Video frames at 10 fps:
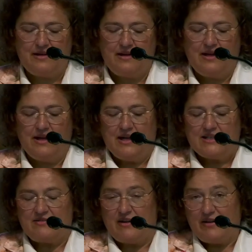In
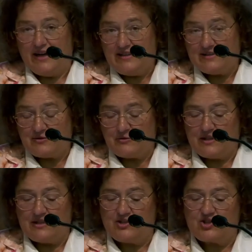this way,
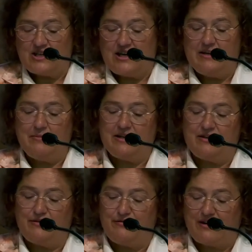gender
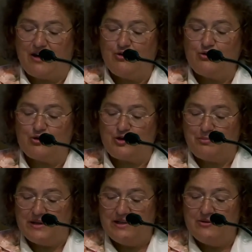is understood as a
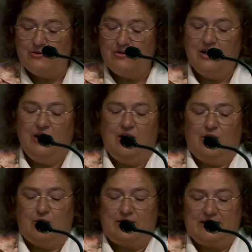personality
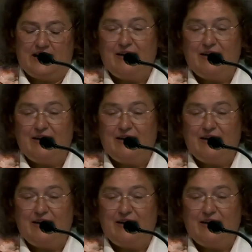characteristic